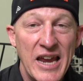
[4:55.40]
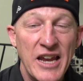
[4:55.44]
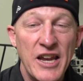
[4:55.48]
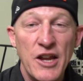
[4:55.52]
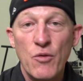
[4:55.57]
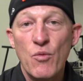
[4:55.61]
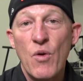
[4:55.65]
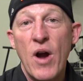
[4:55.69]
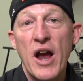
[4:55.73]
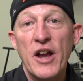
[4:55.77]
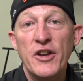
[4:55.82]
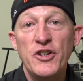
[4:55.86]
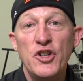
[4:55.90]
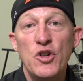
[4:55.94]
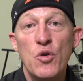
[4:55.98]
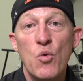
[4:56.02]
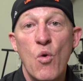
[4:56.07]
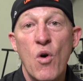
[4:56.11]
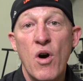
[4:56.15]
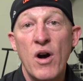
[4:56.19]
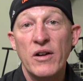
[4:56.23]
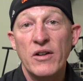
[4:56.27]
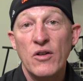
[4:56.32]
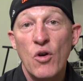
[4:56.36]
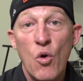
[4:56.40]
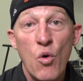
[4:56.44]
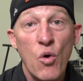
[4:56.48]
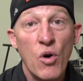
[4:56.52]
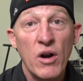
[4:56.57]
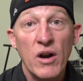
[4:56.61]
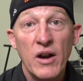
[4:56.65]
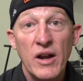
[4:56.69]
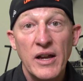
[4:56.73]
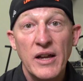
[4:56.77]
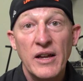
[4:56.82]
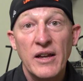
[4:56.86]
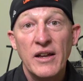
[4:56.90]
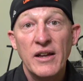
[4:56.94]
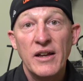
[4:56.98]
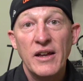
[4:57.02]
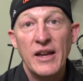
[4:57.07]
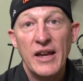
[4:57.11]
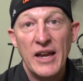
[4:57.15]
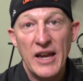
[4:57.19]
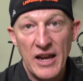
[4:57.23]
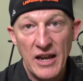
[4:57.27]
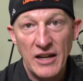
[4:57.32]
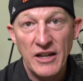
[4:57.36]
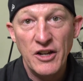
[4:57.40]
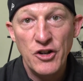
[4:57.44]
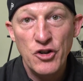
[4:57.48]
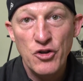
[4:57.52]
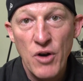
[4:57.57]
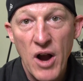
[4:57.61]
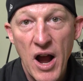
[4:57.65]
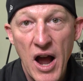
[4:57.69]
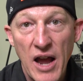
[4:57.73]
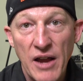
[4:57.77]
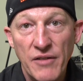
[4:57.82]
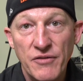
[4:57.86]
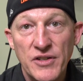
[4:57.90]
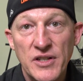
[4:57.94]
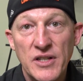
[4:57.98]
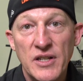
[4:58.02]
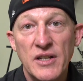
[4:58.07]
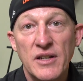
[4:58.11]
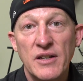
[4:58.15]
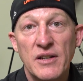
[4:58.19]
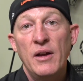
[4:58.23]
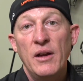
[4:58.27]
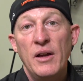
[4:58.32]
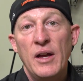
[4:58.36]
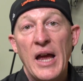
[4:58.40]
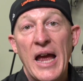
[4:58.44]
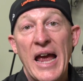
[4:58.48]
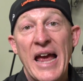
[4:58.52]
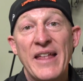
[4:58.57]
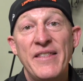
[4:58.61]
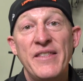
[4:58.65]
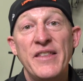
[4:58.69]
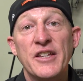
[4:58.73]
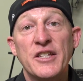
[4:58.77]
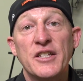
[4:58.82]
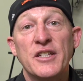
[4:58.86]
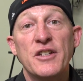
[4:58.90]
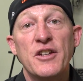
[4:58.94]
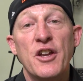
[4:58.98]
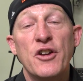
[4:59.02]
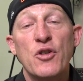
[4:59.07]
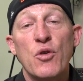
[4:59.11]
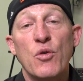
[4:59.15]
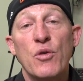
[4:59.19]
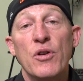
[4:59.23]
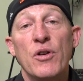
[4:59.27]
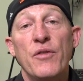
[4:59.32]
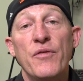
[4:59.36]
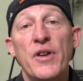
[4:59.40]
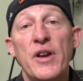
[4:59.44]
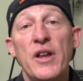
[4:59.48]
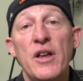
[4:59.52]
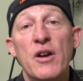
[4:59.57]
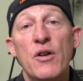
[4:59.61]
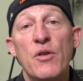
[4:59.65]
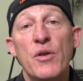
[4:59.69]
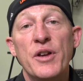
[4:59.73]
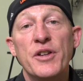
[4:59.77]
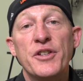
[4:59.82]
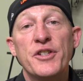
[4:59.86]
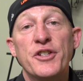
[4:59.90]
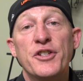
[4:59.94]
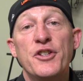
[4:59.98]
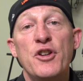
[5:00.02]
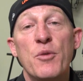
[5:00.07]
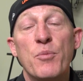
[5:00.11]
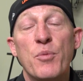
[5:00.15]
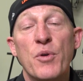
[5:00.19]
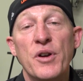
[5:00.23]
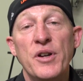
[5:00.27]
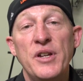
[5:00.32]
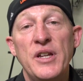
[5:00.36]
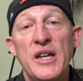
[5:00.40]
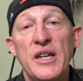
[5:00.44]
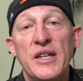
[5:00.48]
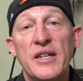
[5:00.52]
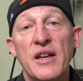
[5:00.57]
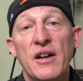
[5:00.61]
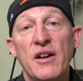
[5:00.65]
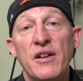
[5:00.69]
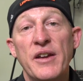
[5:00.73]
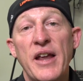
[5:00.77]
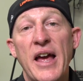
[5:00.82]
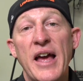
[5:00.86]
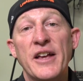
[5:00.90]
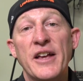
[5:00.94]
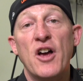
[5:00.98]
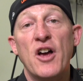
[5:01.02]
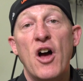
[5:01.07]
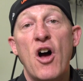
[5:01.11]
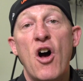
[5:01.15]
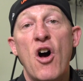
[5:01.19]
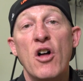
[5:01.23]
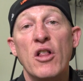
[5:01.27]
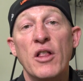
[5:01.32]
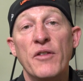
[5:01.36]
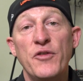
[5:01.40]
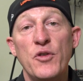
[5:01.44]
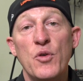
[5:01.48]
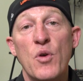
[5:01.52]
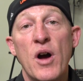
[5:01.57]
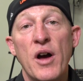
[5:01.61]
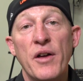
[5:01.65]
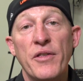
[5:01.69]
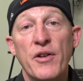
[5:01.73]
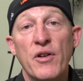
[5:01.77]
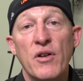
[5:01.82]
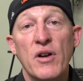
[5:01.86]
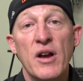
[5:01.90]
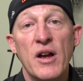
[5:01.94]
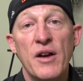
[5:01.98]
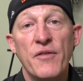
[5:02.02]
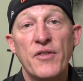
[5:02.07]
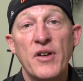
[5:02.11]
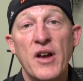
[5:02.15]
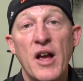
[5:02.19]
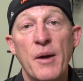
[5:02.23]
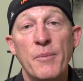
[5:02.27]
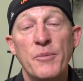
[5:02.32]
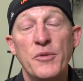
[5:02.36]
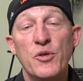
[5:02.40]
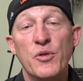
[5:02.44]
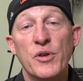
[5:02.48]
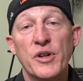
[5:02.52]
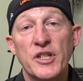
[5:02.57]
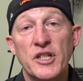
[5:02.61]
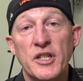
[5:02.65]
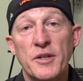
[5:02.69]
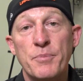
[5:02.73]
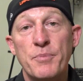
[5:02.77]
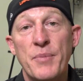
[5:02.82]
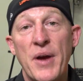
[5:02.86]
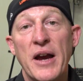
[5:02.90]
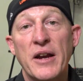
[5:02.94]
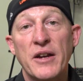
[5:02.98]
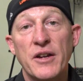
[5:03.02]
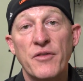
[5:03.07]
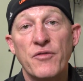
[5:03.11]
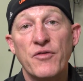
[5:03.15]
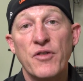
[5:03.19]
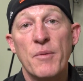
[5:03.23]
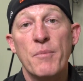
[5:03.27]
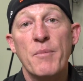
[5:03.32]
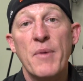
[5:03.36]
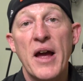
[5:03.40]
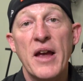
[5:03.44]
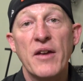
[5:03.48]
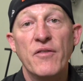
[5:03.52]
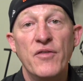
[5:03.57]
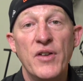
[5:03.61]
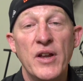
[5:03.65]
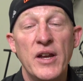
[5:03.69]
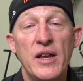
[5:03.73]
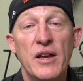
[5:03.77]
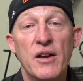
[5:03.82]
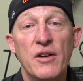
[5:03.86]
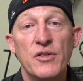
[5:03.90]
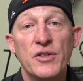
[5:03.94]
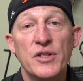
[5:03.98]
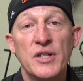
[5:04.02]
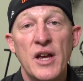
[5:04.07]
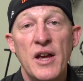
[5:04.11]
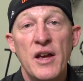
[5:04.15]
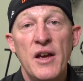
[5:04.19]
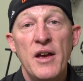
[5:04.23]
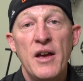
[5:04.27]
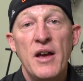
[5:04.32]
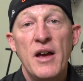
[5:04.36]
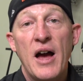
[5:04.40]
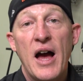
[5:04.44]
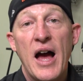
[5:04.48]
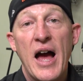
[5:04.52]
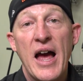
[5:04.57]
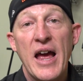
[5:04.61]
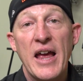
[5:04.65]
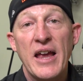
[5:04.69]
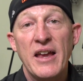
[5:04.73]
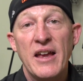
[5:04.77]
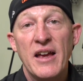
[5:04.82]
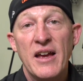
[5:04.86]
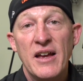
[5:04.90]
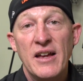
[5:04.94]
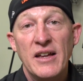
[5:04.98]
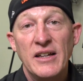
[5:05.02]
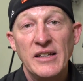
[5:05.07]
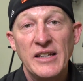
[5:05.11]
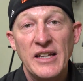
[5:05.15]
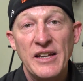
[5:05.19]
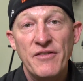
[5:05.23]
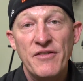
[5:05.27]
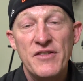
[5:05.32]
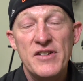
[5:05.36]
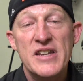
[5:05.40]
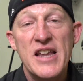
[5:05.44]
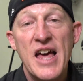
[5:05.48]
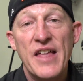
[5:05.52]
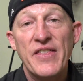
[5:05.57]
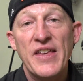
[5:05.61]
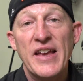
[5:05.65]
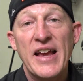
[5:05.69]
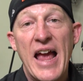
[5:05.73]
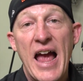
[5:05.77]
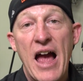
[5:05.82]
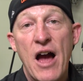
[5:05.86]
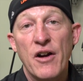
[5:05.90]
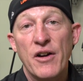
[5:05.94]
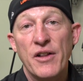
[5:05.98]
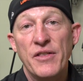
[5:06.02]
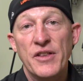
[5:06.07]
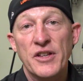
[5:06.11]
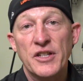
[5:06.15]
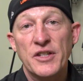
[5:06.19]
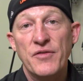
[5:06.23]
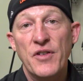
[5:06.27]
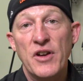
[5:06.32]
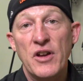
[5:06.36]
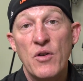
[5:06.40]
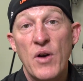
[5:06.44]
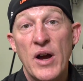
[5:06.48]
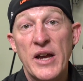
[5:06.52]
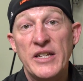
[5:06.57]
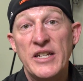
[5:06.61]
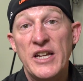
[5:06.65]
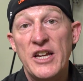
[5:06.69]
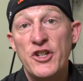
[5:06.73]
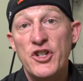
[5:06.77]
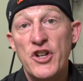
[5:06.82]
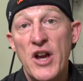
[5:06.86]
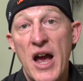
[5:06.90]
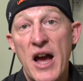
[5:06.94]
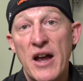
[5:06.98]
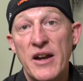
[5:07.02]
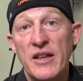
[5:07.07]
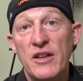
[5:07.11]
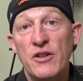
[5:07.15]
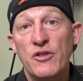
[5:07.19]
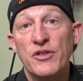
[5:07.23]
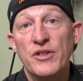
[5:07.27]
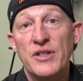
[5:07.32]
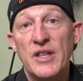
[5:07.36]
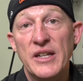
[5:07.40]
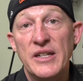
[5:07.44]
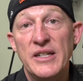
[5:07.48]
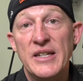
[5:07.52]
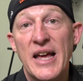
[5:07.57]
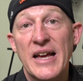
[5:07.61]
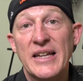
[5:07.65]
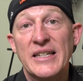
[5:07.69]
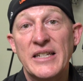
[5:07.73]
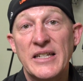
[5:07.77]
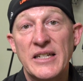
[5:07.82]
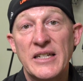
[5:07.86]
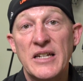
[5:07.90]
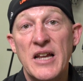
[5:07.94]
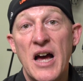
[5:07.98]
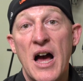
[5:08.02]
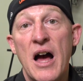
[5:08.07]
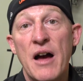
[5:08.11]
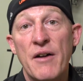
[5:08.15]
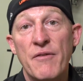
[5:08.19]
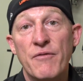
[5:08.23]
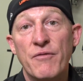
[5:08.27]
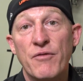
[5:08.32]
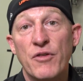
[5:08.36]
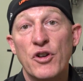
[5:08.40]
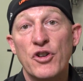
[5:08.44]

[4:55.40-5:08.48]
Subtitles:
any rides you want or any drives. And this tutorial video is super detailed, all of you out there have come to expect from my videos. I leave nothing out in this video. I teach you how to use the desktop